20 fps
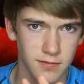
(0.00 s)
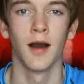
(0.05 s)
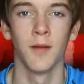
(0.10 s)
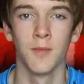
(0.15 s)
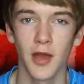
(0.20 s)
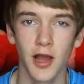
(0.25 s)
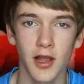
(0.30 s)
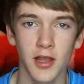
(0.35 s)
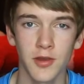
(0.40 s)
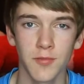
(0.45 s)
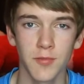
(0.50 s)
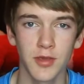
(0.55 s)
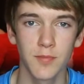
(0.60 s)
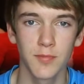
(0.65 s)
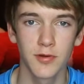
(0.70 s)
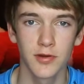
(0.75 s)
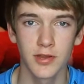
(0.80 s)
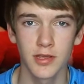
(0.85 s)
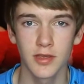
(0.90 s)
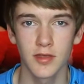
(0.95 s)
I'm not going to be
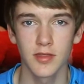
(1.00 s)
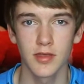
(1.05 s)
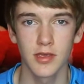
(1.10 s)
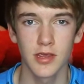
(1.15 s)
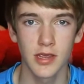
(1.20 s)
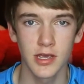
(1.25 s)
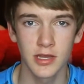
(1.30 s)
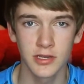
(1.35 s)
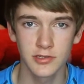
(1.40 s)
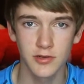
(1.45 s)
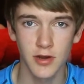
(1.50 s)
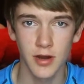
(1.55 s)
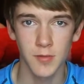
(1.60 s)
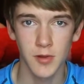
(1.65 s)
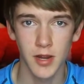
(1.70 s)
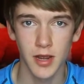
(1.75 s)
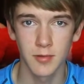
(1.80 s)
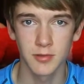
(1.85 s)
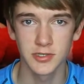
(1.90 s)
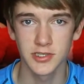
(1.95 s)
putting the
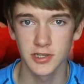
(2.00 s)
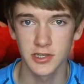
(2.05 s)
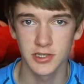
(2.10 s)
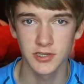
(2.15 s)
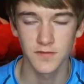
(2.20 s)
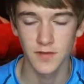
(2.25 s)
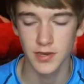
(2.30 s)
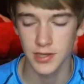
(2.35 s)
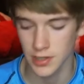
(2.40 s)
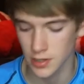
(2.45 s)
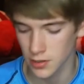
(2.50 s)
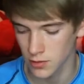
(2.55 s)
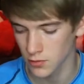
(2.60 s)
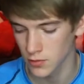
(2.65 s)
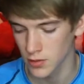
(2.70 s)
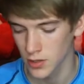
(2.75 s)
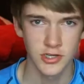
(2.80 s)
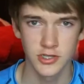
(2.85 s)
Instagram comments in this video.